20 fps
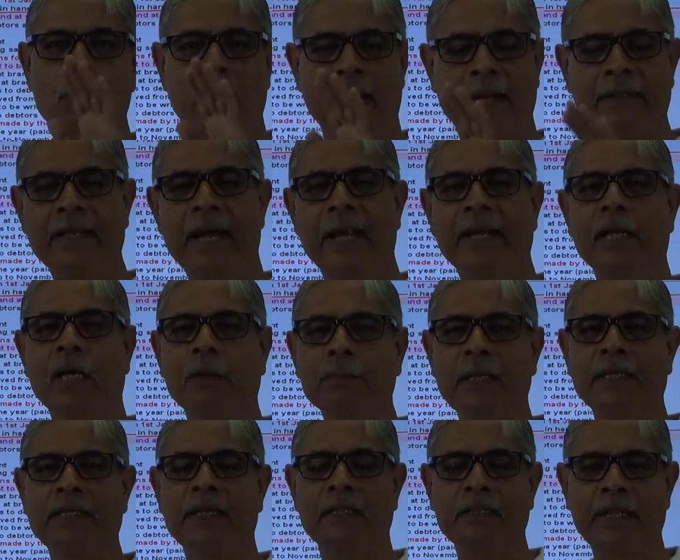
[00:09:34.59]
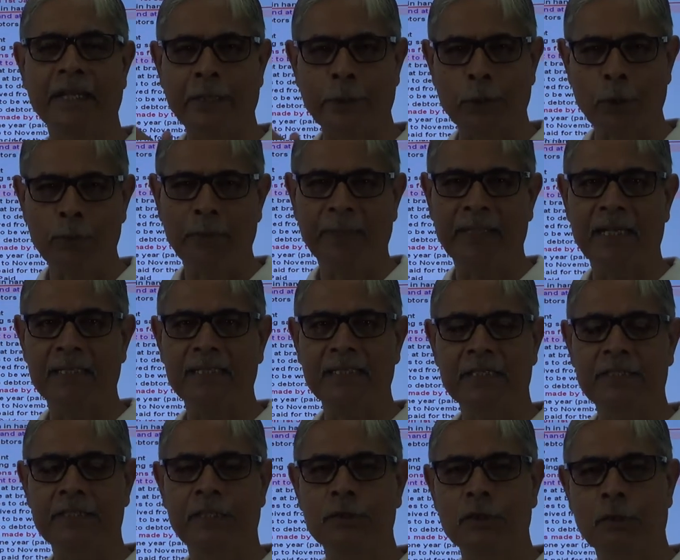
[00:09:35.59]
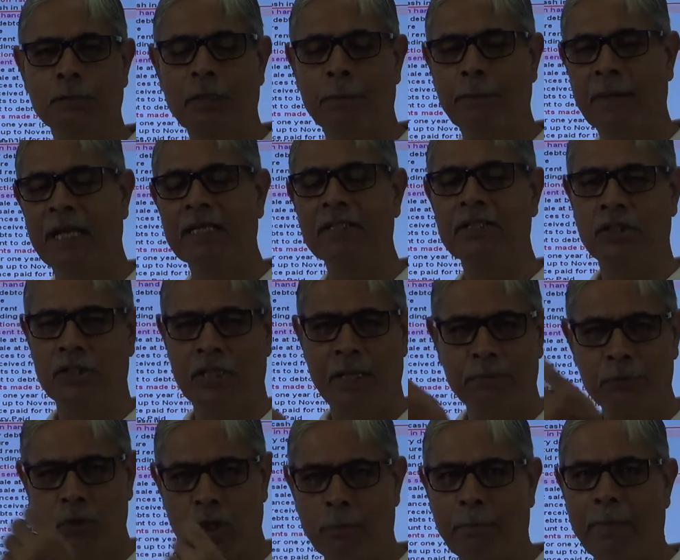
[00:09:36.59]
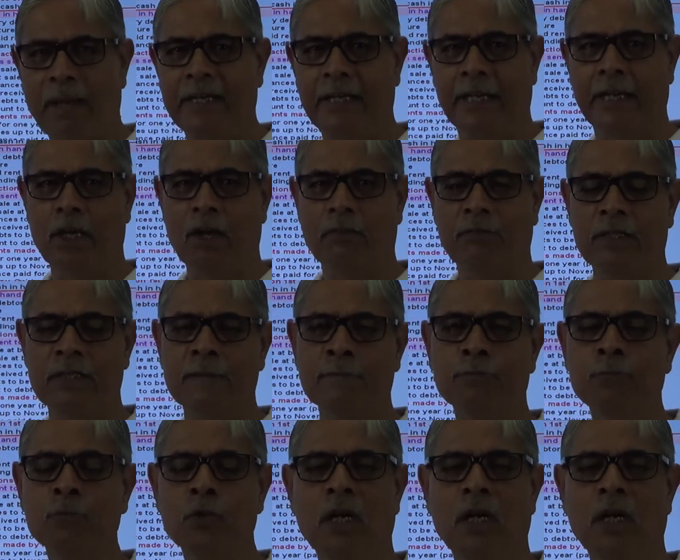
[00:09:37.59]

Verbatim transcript: At the end of the year, the economic existence of the branch is absorbed by head office